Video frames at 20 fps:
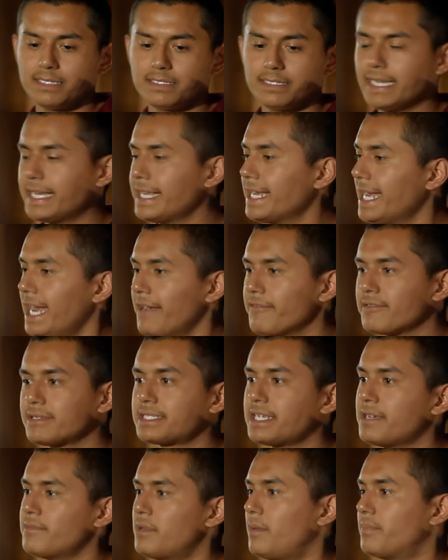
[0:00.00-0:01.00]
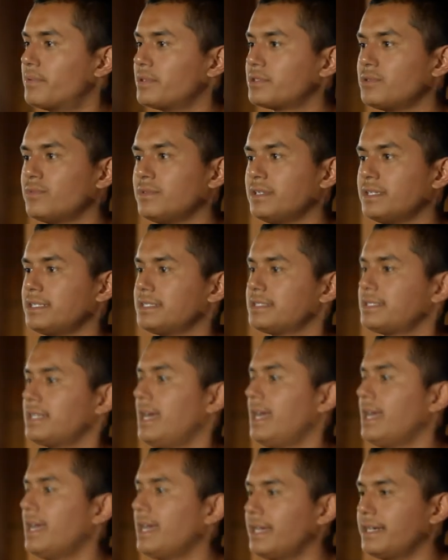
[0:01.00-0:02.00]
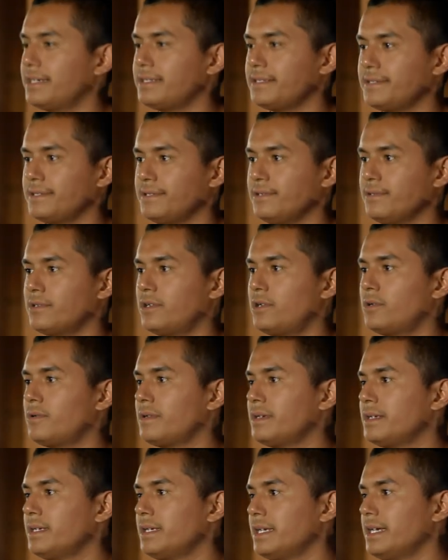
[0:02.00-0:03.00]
they didn't have the same opportunities that I had, you know?